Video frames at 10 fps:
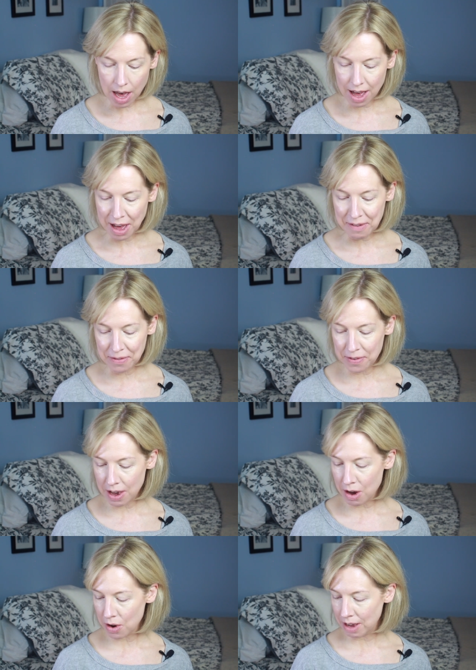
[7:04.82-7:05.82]
uh, a
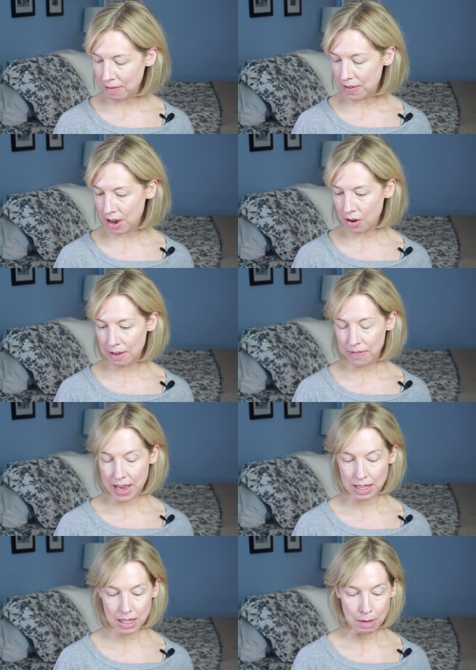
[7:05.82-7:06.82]
very, very
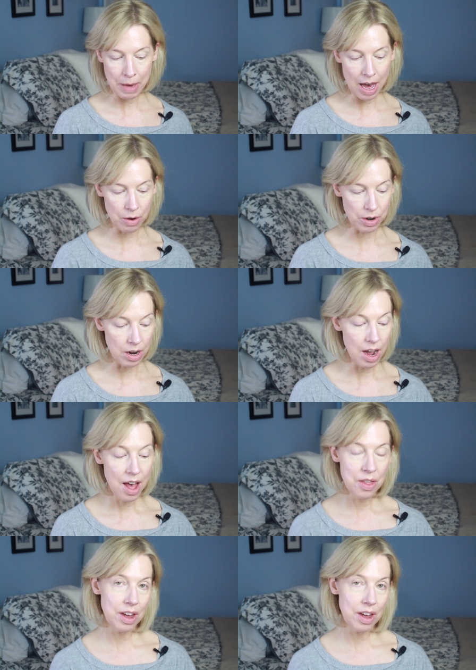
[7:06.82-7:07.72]
fancy powder